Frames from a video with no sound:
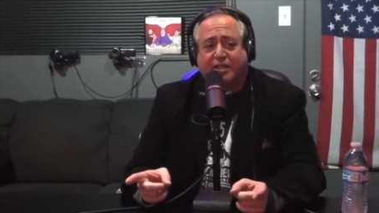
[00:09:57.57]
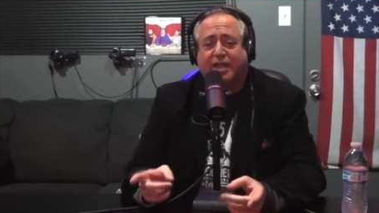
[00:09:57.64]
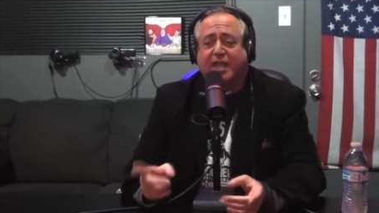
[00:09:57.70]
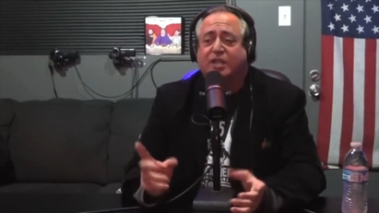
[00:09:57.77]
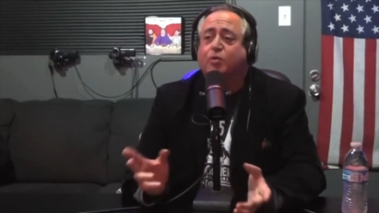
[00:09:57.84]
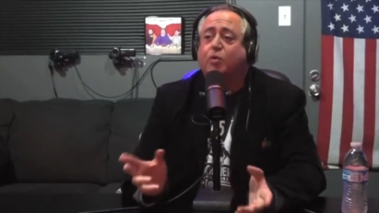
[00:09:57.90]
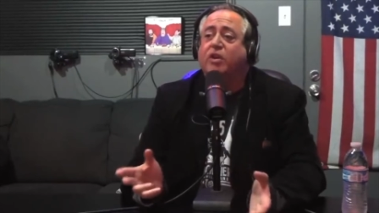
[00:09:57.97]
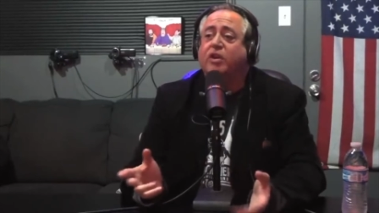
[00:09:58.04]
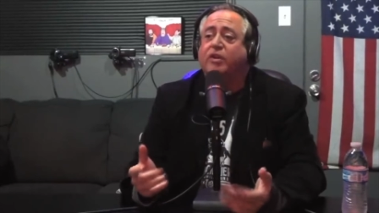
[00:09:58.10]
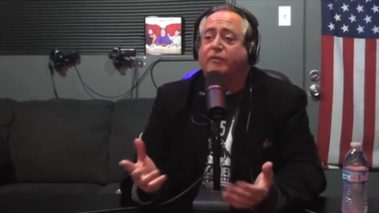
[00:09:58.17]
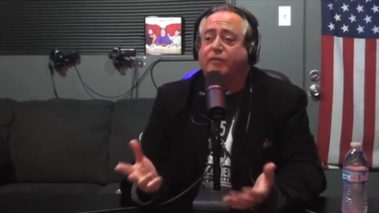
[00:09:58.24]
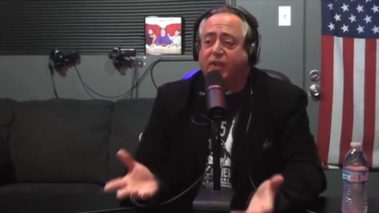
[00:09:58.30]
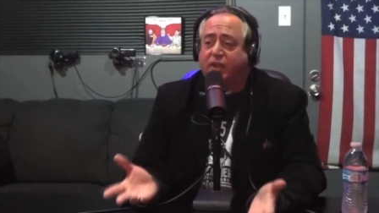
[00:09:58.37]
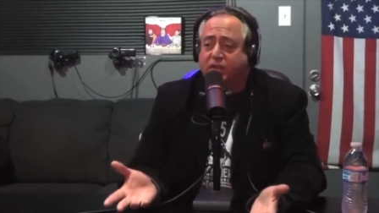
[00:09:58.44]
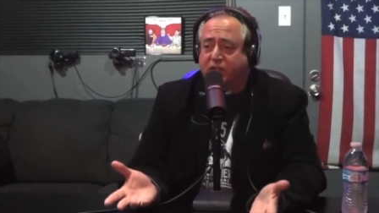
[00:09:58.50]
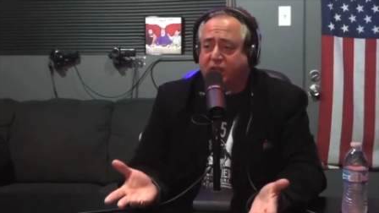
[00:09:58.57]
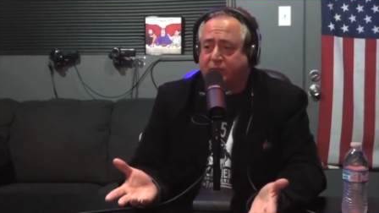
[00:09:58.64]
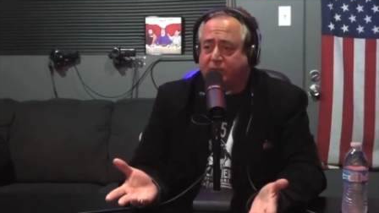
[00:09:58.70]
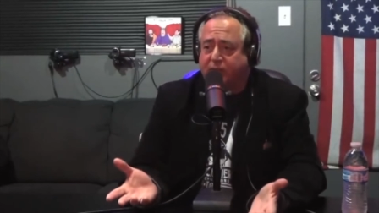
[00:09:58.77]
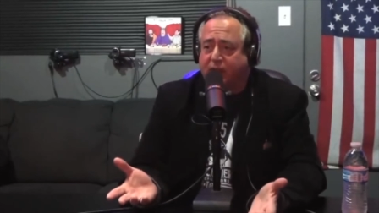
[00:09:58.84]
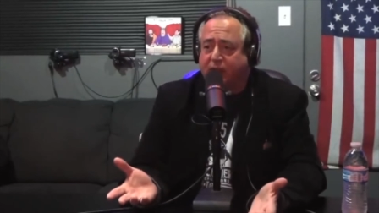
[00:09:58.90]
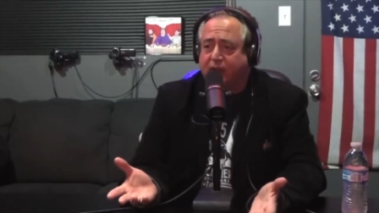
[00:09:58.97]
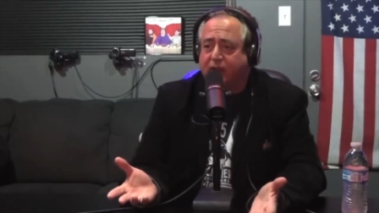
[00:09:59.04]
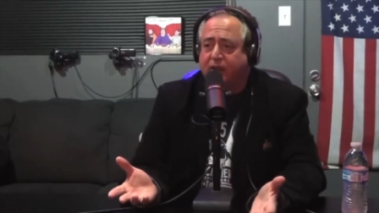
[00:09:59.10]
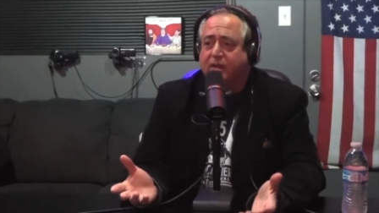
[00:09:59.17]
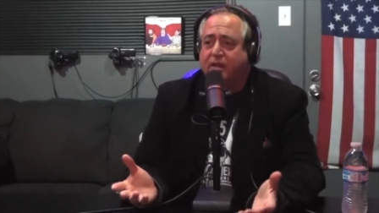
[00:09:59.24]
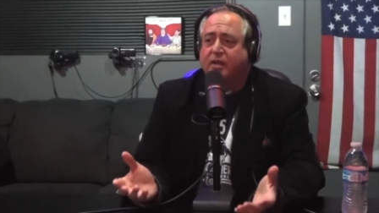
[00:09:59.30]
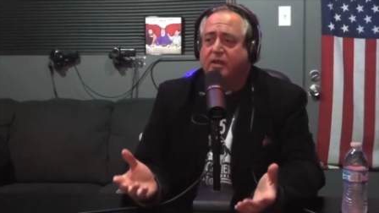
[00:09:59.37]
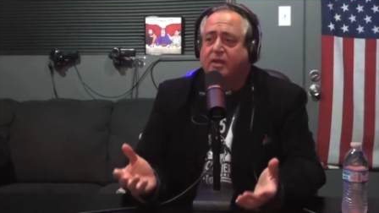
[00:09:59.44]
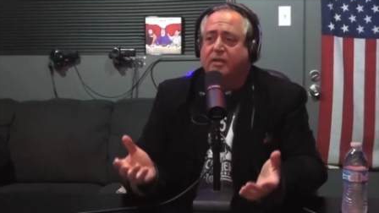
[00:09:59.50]
That's why you feel something,
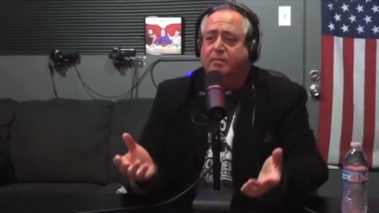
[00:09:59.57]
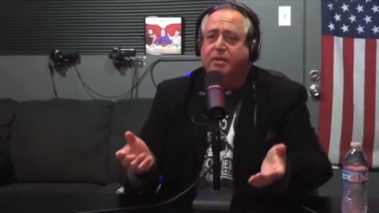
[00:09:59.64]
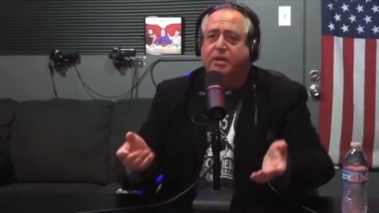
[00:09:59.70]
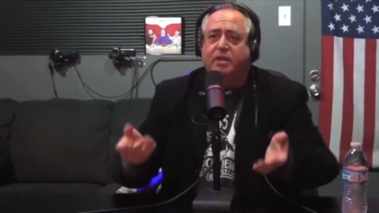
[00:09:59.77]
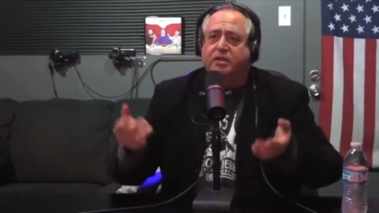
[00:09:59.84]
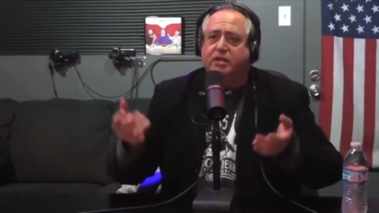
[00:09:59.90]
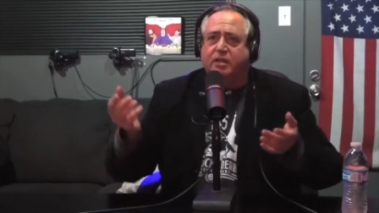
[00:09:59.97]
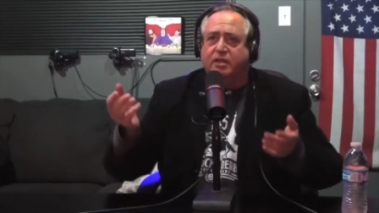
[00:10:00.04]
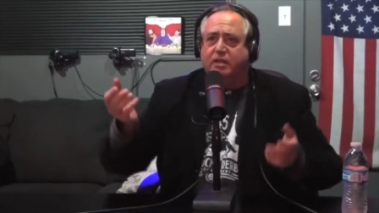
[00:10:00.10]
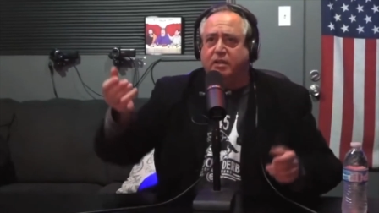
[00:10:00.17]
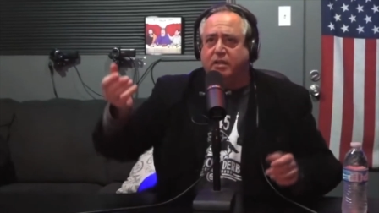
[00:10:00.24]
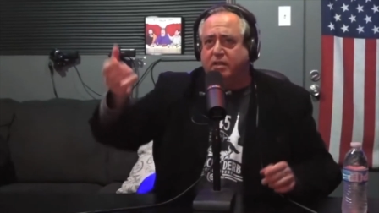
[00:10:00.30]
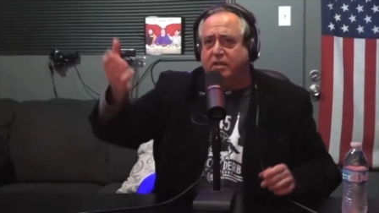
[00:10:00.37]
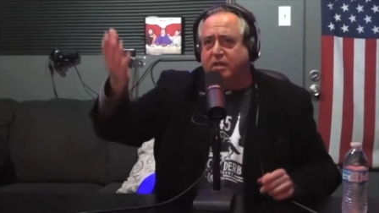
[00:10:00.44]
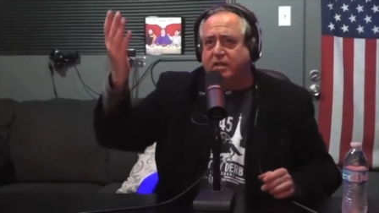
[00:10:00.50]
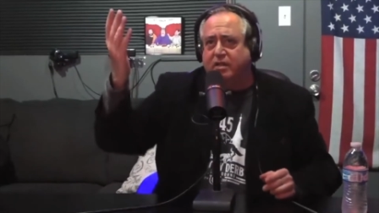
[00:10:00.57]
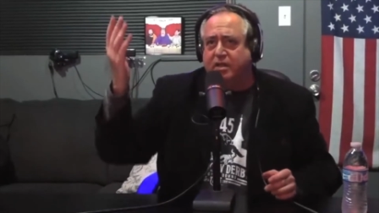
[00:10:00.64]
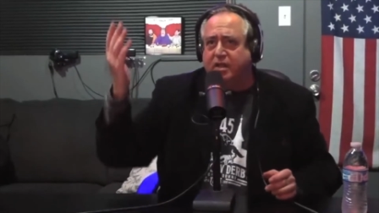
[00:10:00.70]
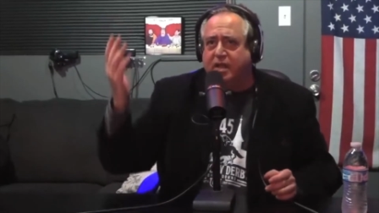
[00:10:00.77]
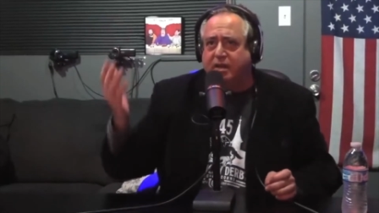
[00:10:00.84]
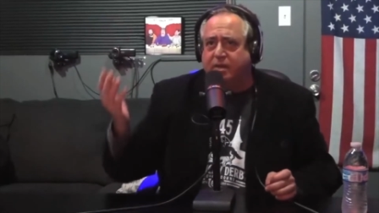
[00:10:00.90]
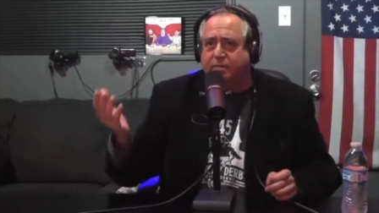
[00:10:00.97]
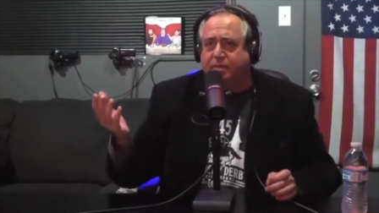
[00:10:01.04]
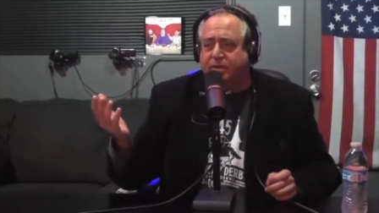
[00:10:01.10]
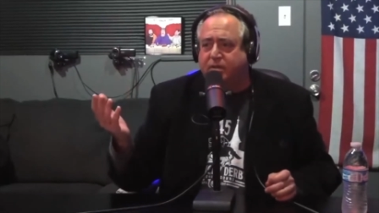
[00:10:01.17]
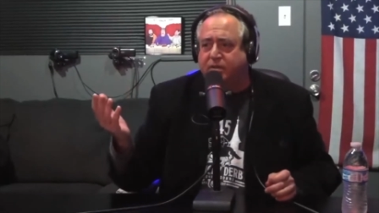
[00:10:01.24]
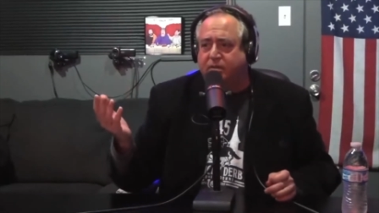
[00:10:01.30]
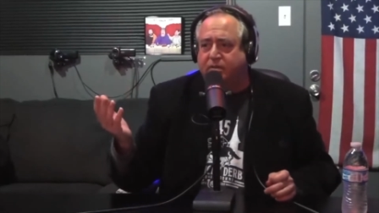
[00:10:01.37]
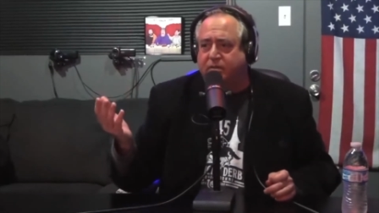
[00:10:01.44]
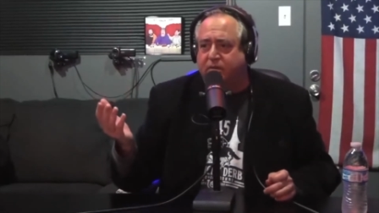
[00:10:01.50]
because it's not a bunch
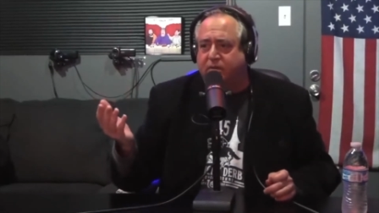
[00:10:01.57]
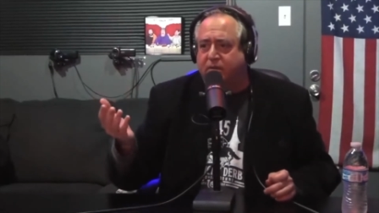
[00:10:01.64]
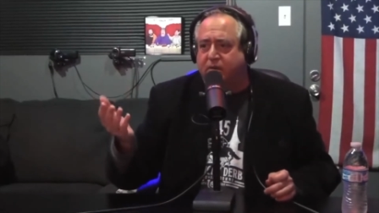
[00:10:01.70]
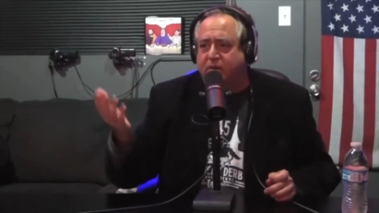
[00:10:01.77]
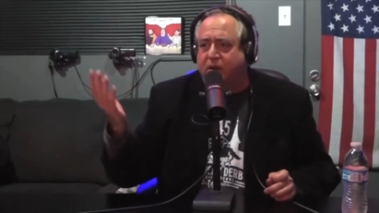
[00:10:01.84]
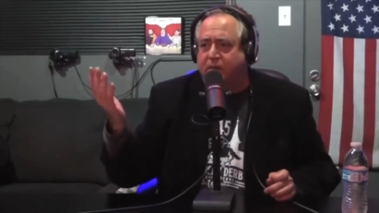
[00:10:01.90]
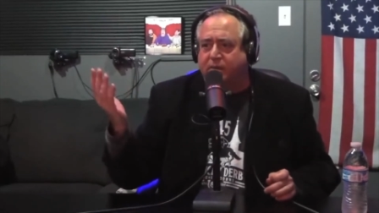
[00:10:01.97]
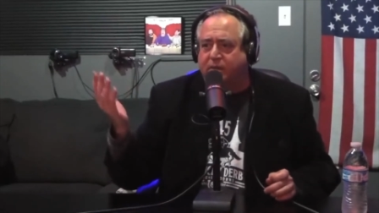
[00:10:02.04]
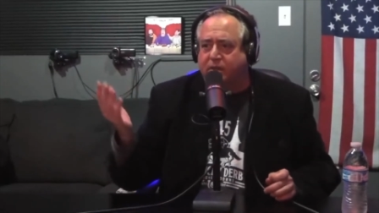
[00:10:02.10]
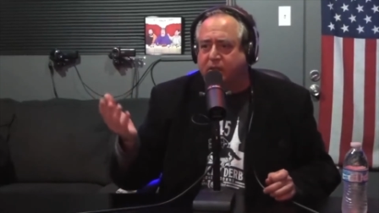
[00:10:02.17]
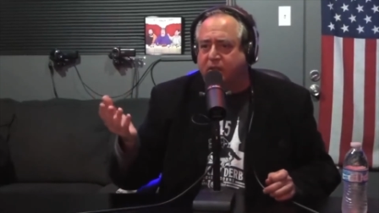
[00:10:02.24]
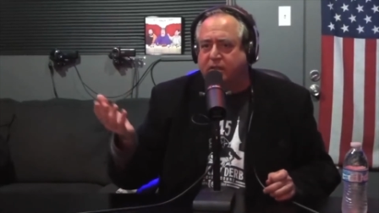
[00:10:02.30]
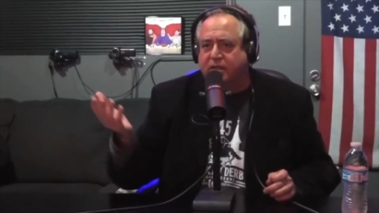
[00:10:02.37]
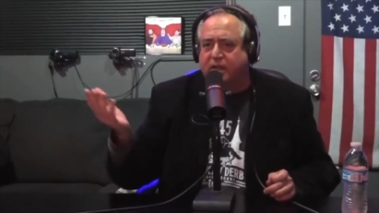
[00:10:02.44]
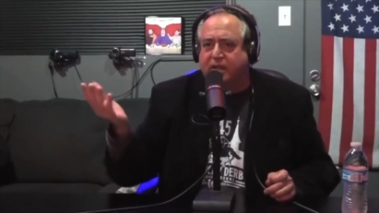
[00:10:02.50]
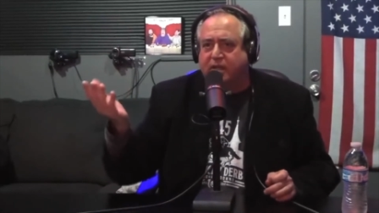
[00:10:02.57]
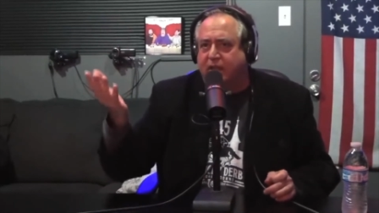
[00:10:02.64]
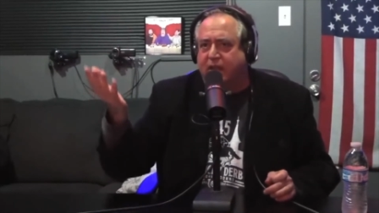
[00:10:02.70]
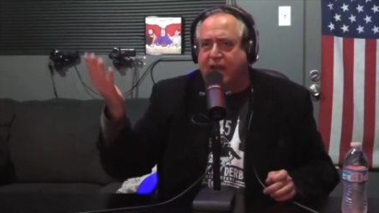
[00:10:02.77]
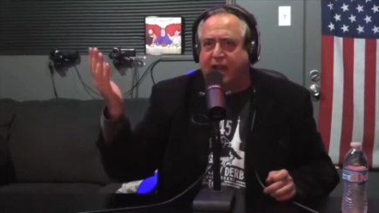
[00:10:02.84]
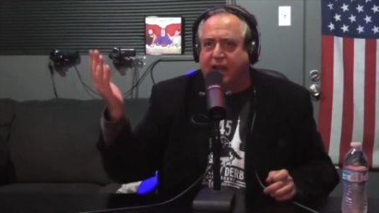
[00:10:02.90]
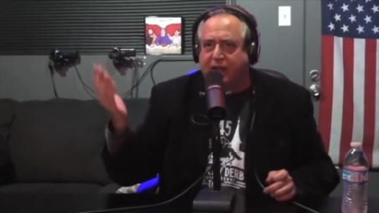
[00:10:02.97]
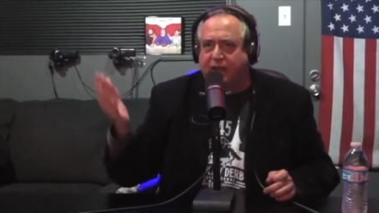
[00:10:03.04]
of garbage. It's not a lie.